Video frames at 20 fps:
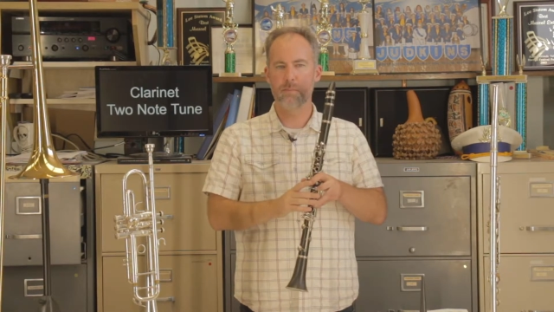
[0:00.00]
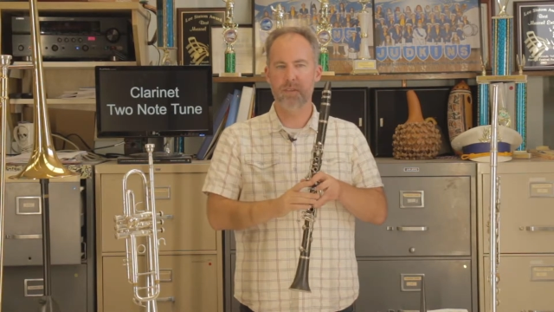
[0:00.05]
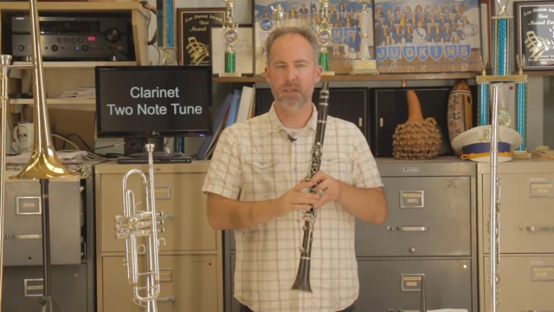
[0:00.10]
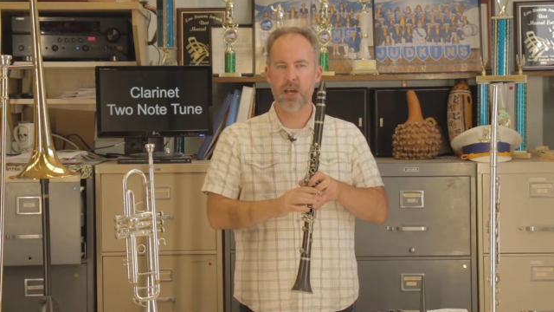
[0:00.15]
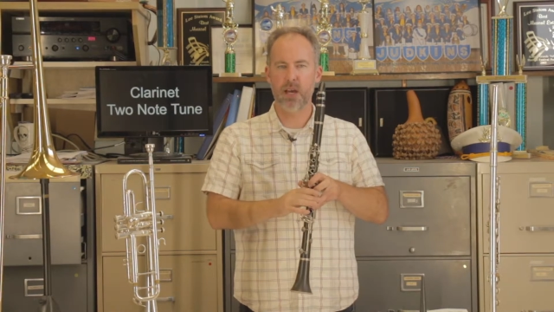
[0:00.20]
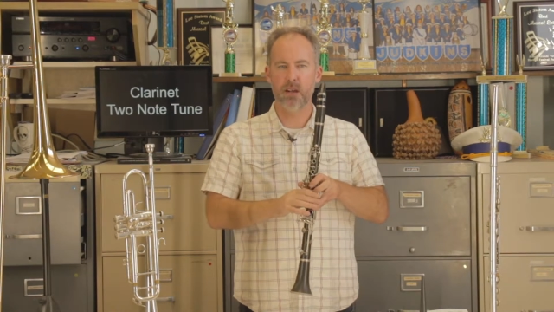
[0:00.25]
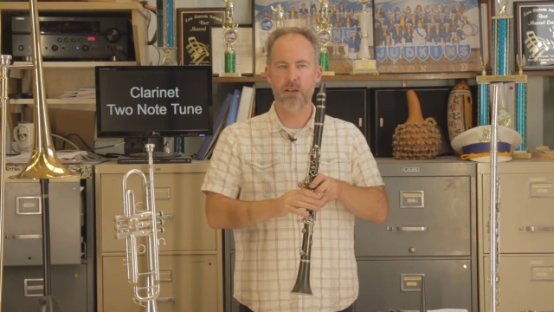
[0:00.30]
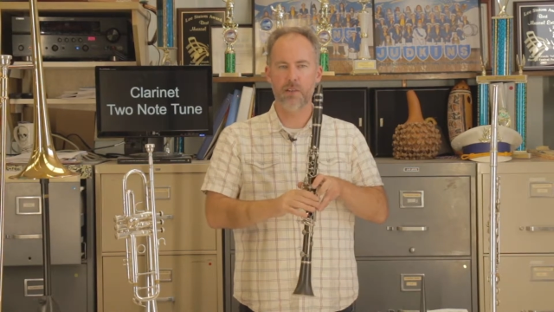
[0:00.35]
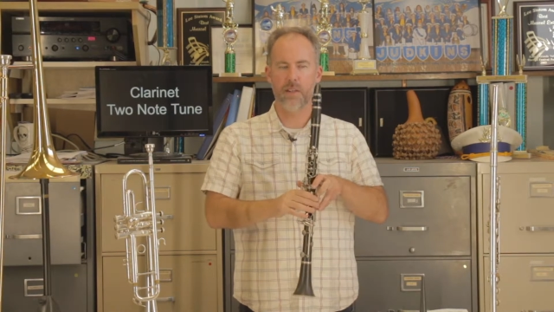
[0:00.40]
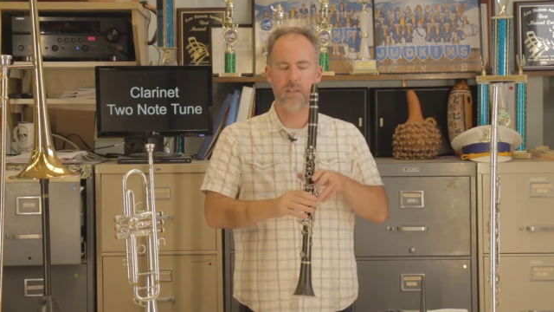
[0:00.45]
but
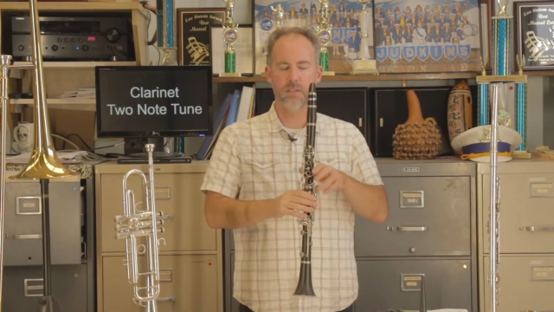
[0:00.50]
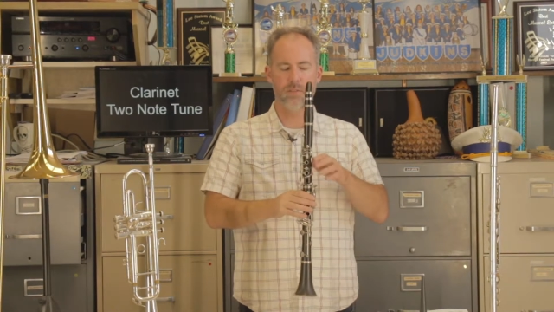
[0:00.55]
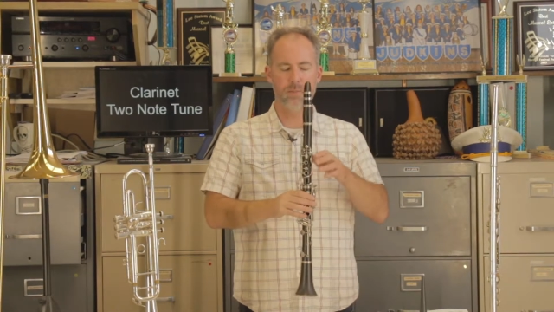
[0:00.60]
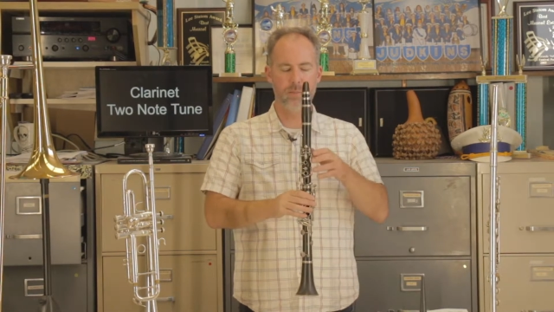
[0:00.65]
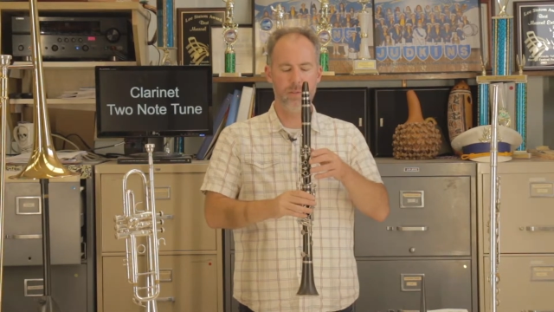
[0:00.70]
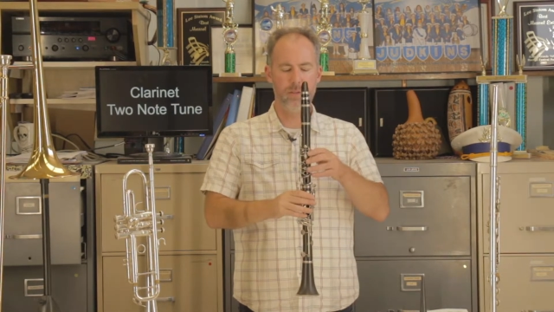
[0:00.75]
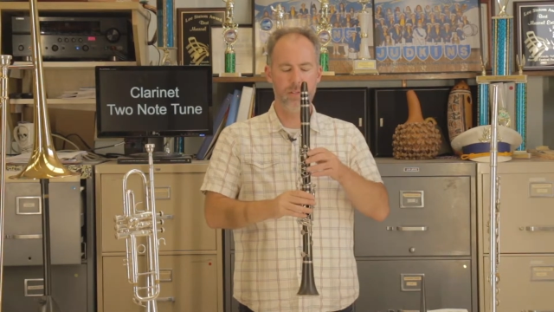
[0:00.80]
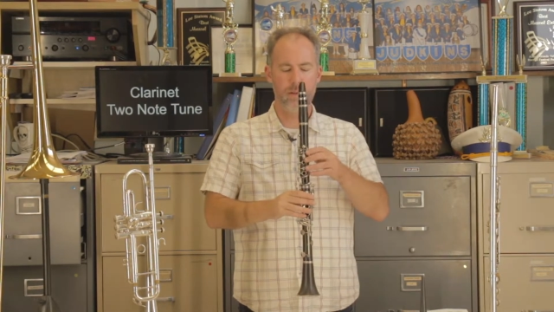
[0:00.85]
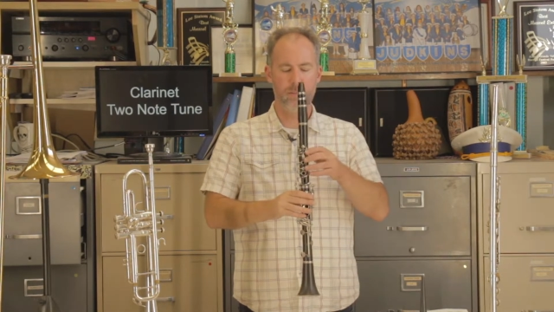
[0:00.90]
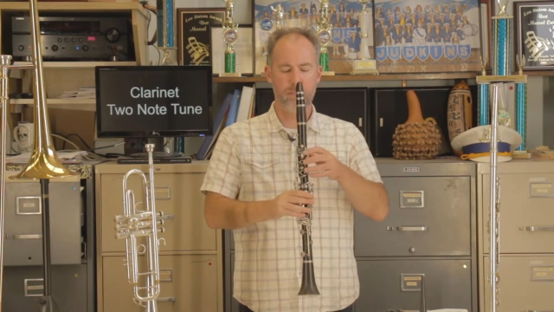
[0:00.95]

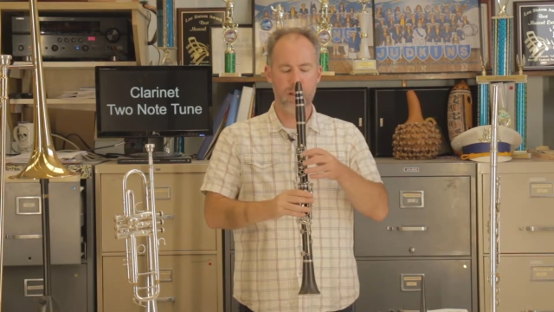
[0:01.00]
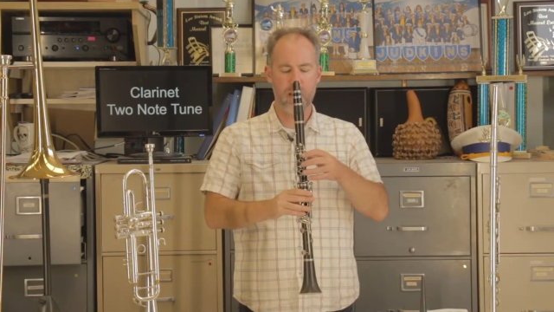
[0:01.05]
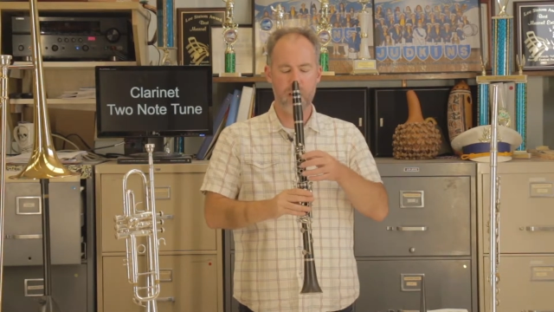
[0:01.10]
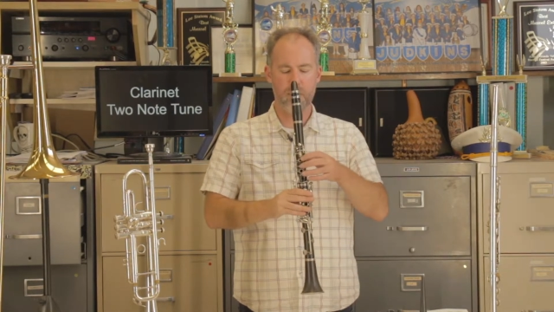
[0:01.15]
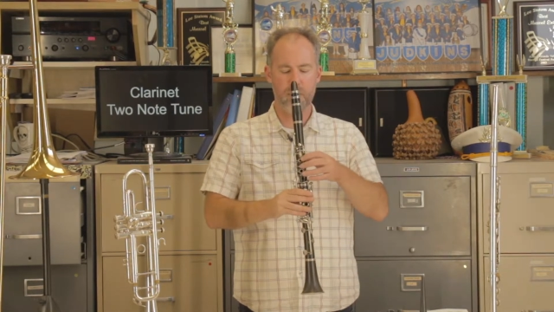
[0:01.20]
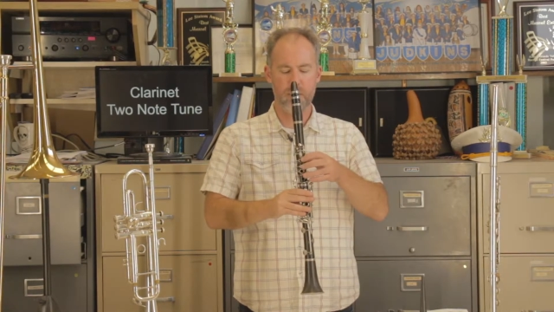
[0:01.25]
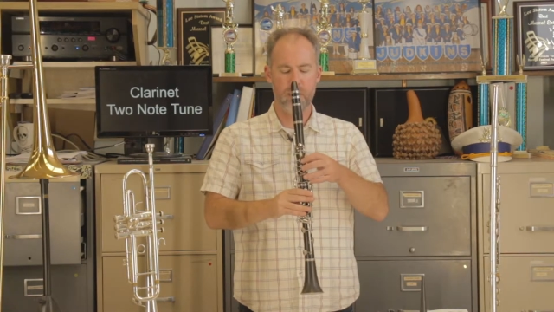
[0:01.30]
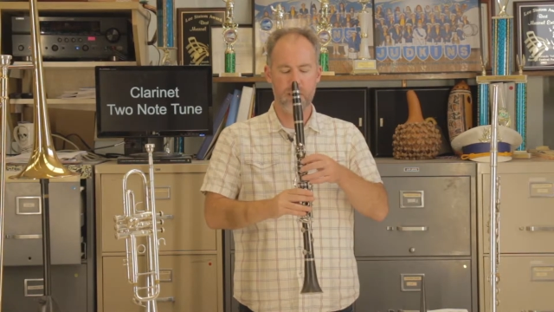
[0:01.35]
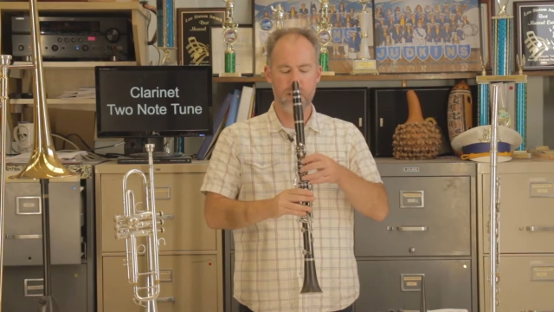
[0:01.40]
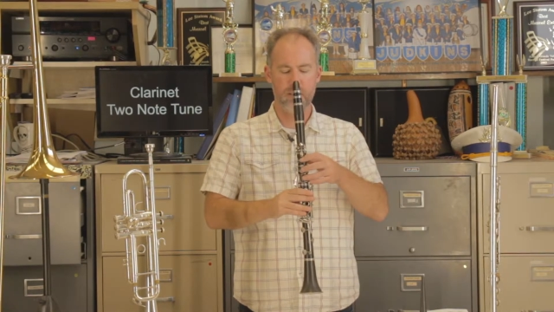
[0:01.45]
that's really
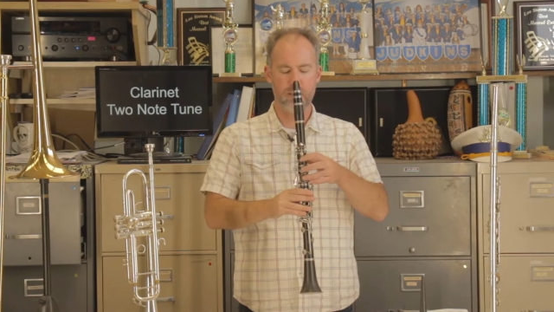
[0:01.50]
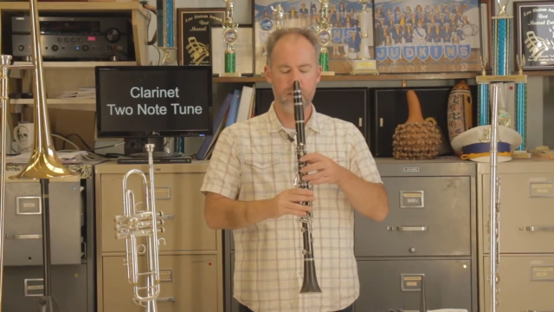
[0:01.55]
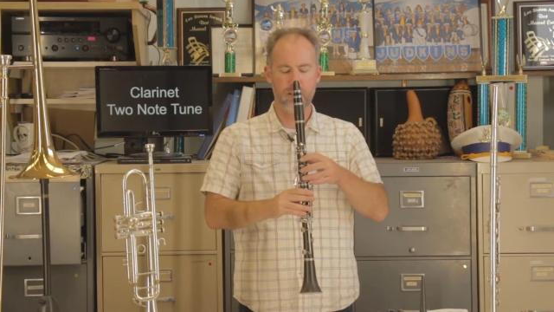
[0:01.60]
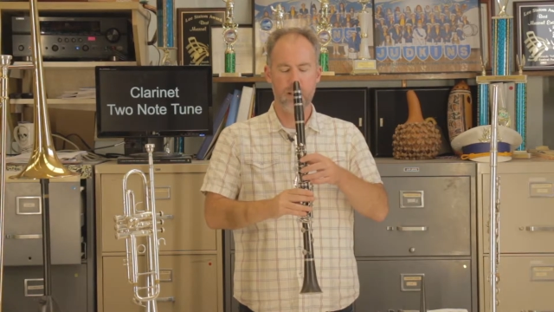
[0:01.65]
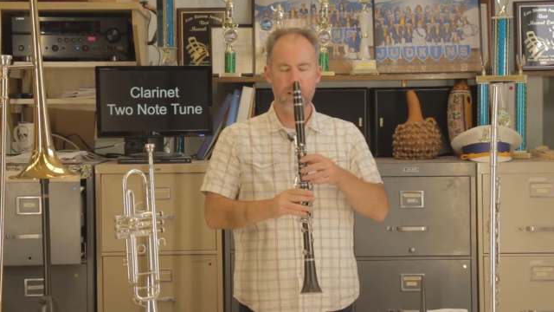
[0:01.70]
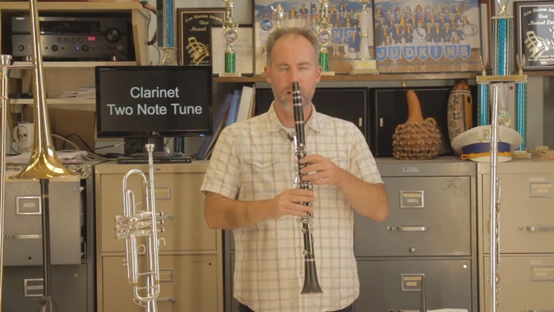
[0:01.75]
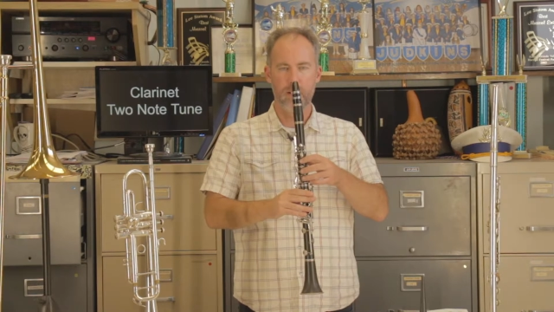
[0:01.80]
about it.